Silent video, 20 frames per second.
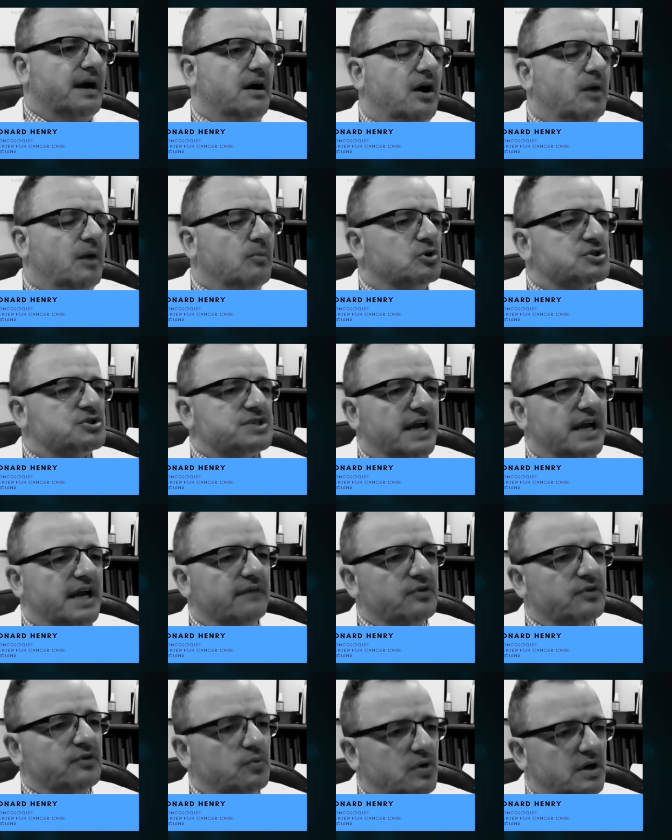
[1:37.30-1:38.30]
Almost
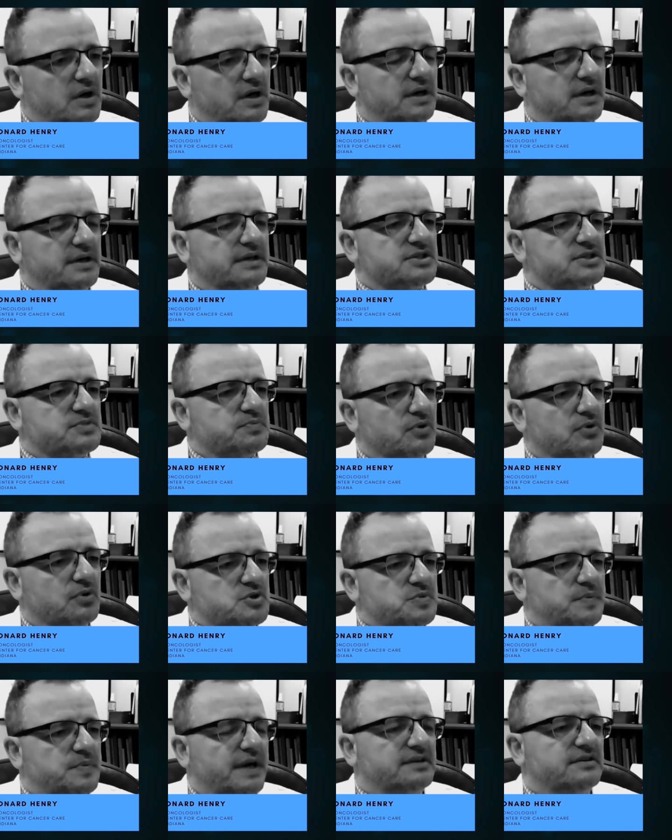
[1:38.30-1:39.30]
everyone is
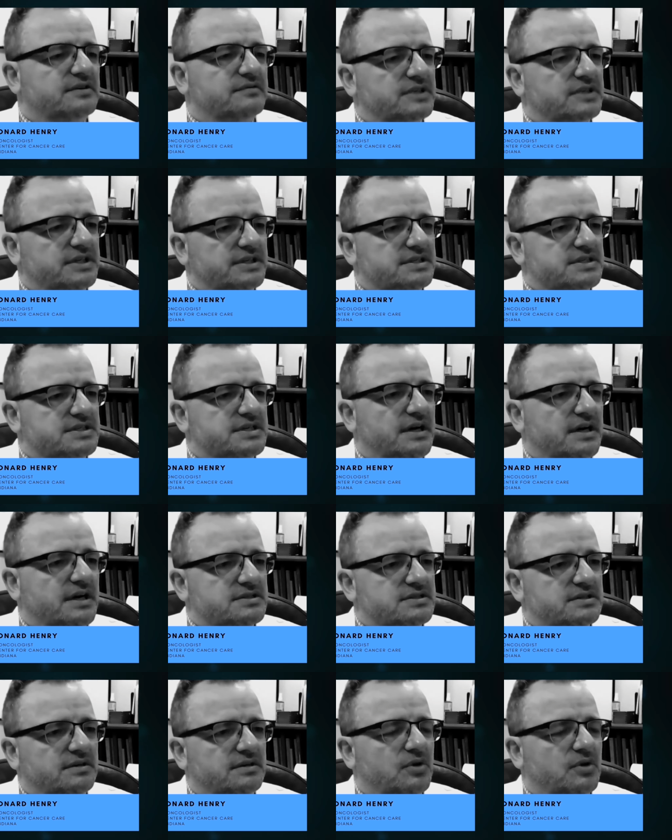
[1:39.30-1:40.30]
prospectively
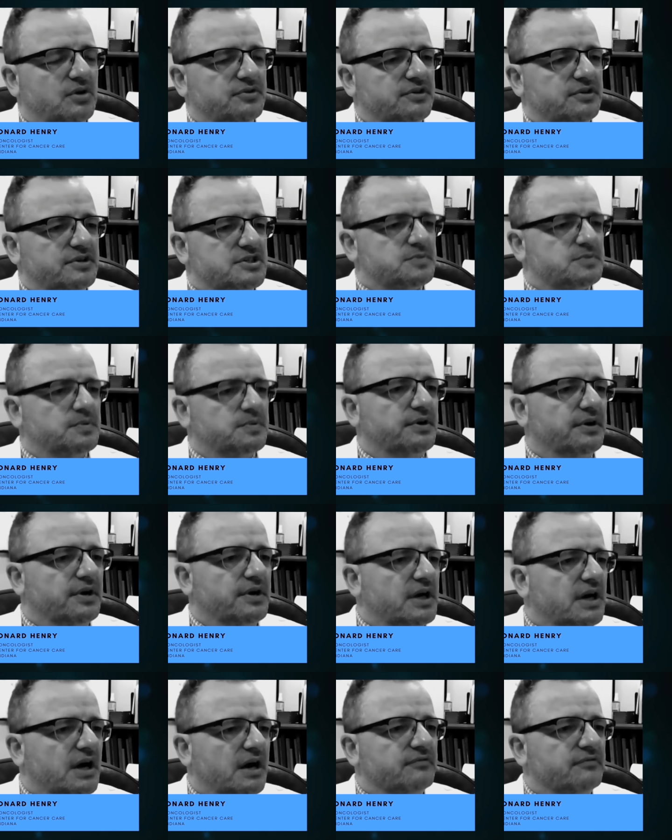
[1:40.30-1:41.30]
discussed in
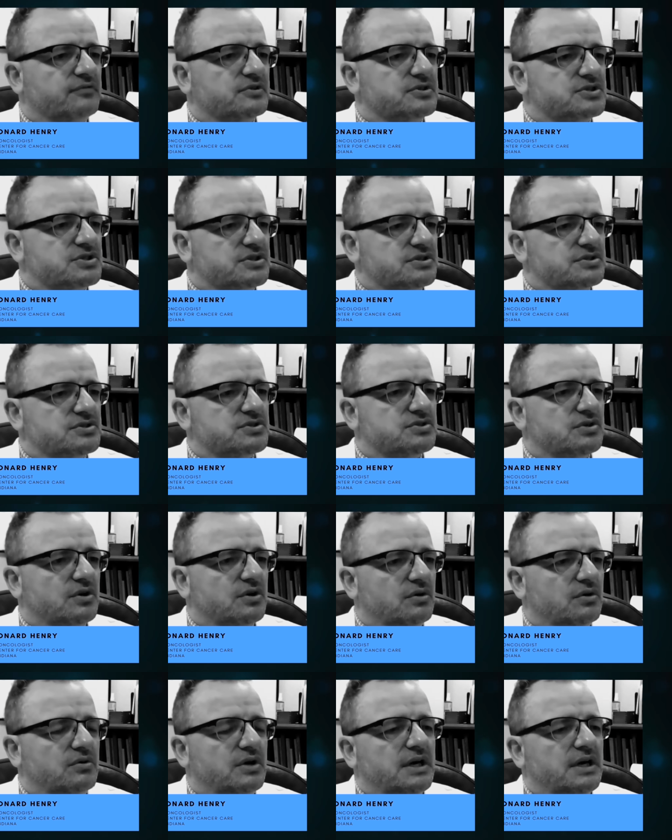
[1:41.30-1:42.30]
multidisciplinary conferences.
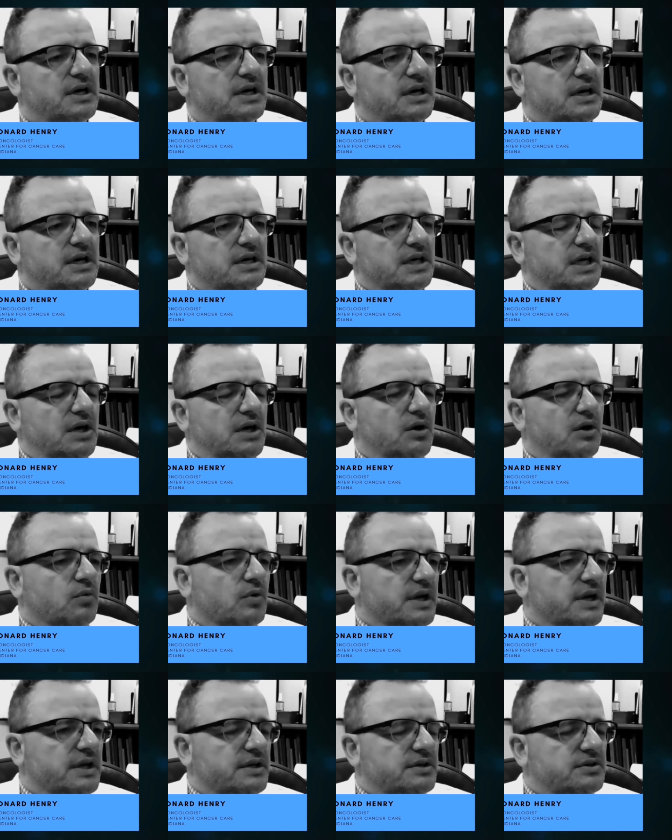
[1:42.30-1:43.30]
So you don't
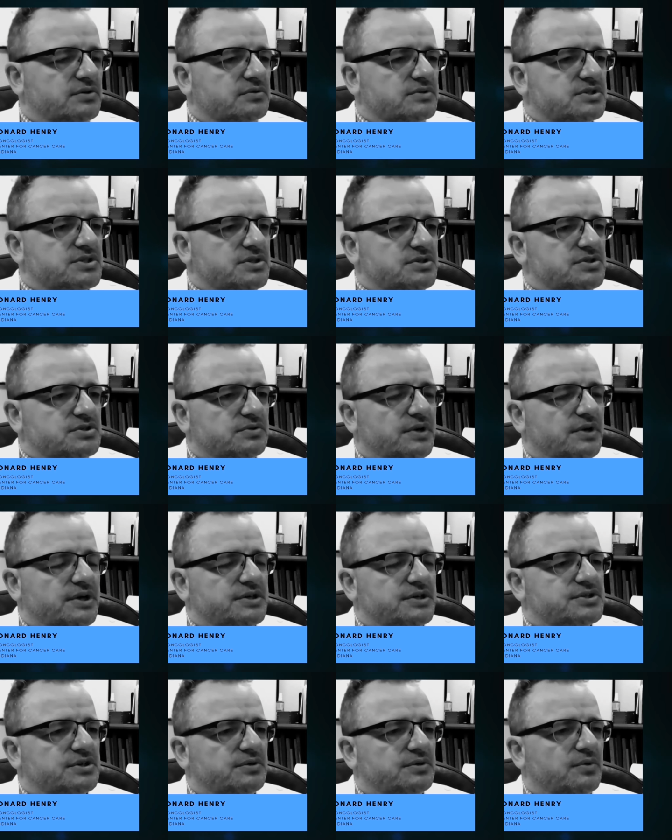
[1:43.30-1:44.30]
run into a
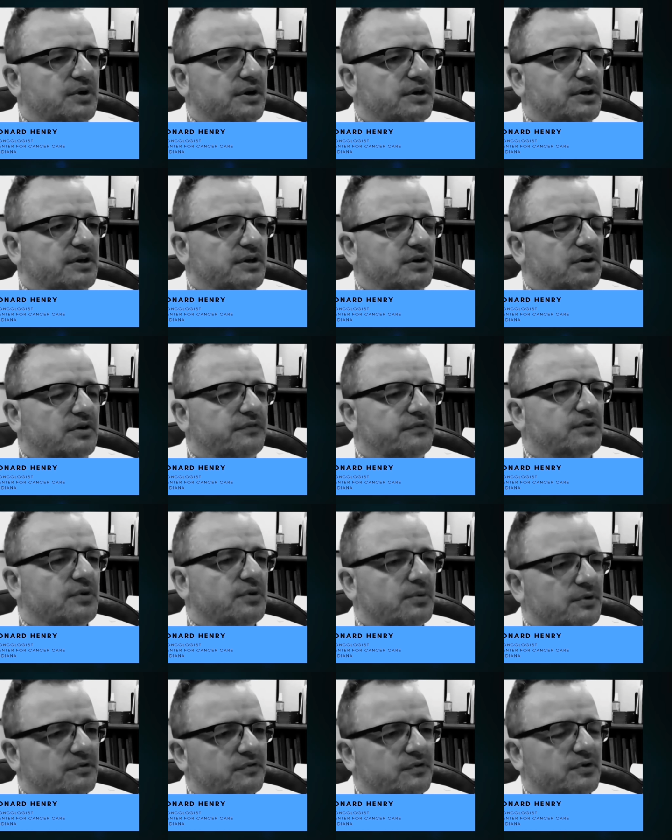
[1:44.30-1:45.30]
situation where, if you're
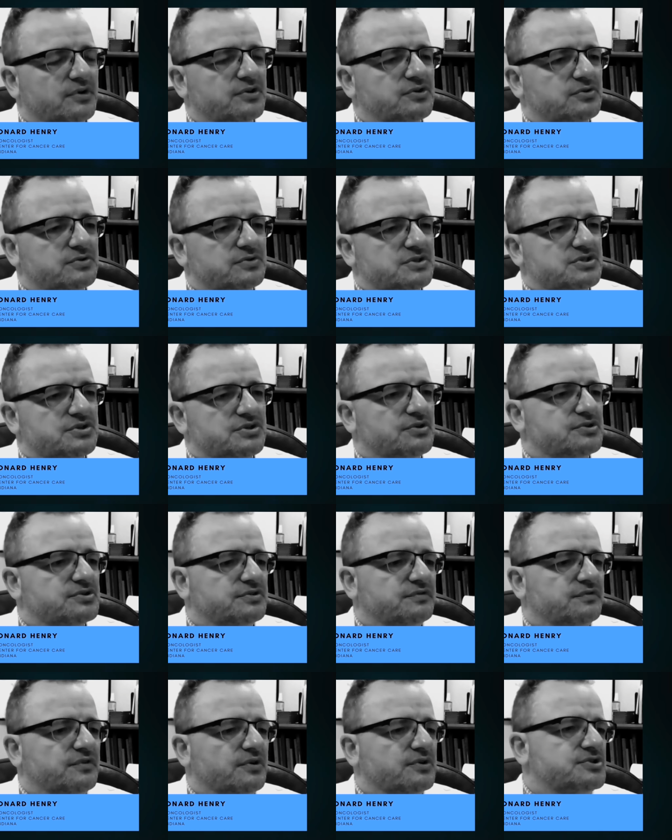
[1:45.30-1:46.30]
referred to a
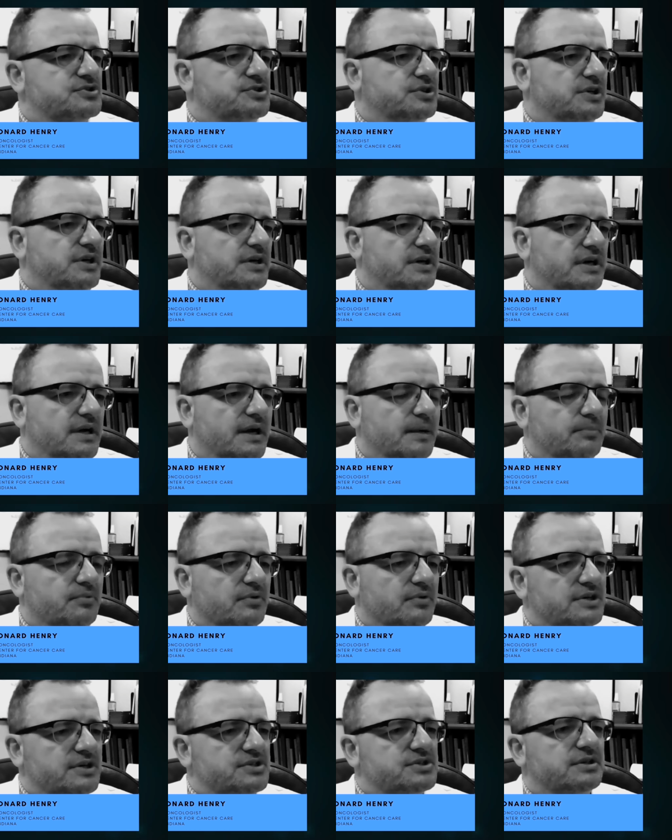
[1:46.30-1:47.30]
surgeon first, you get an
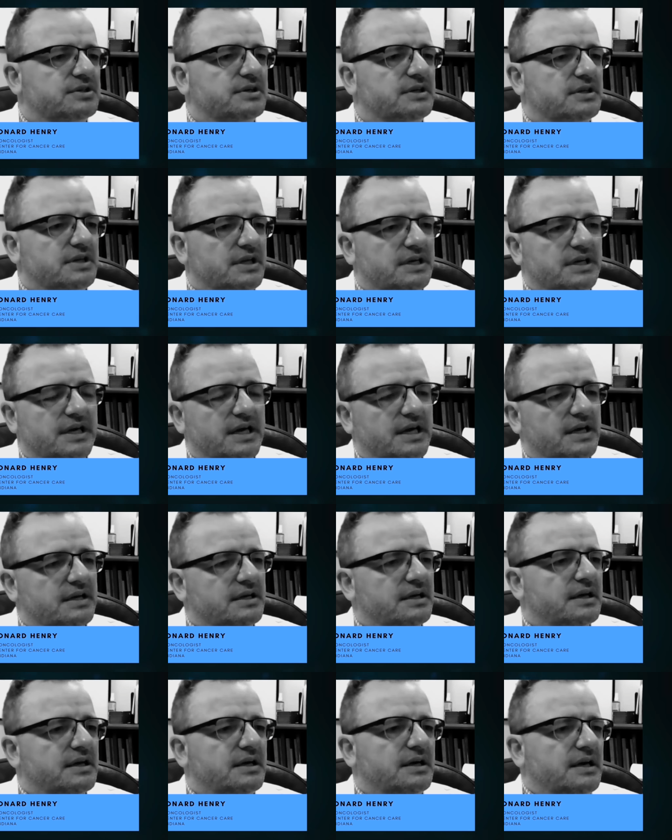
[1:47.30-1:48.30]
operation,
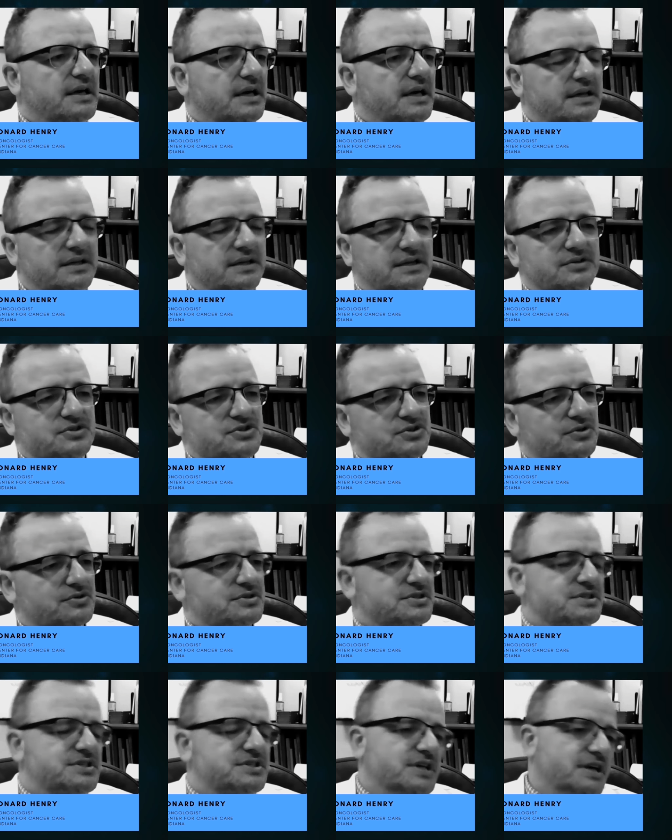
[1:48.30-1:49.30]
and then the
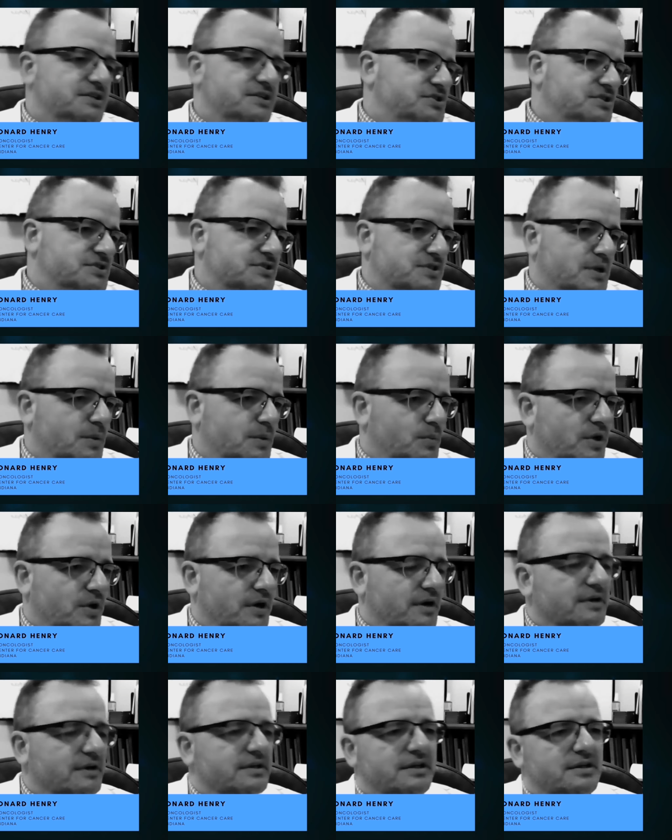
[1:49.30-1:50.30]
surgeon sends you
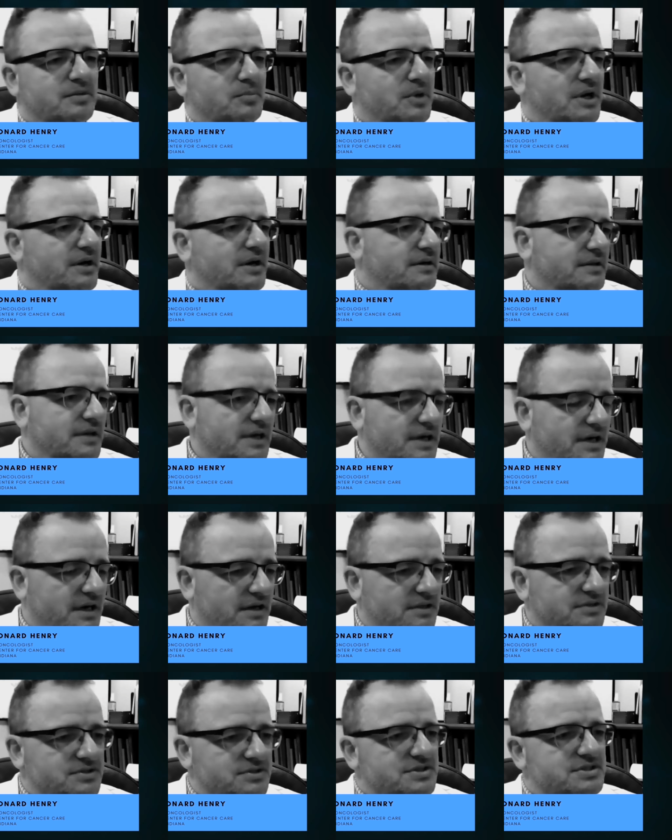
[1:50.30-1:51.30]
somewhere, and then the medical
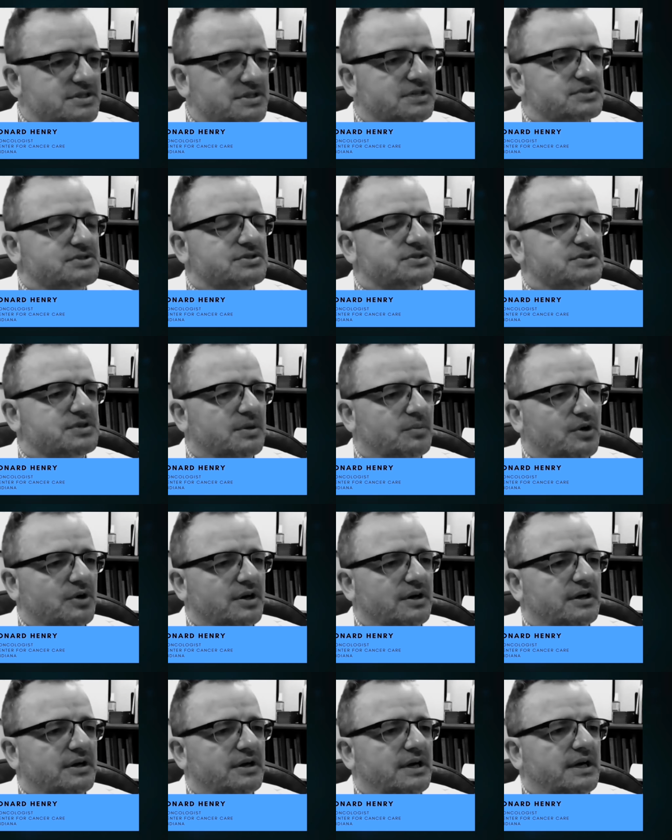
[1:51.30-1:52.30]
oncologist sends you
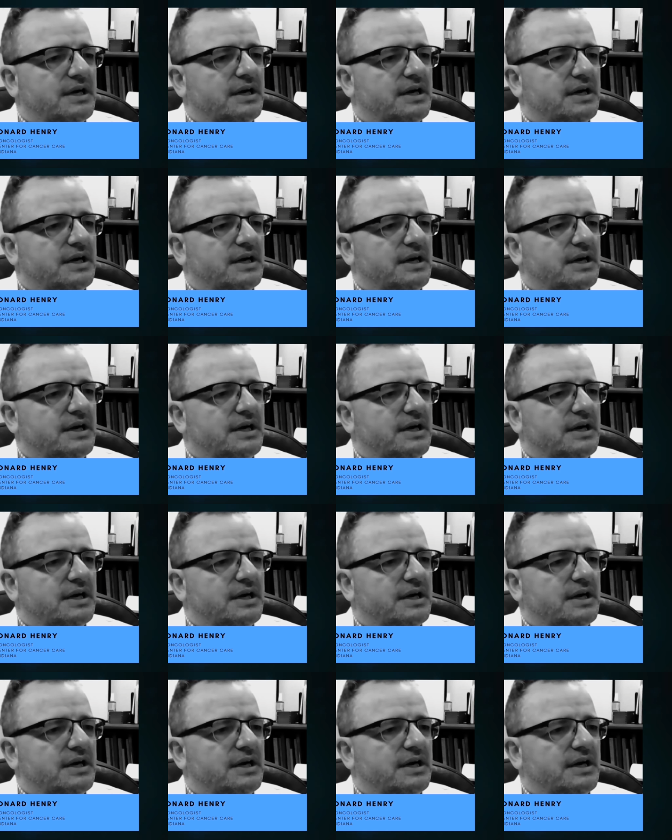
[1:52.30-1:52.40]
somewhere.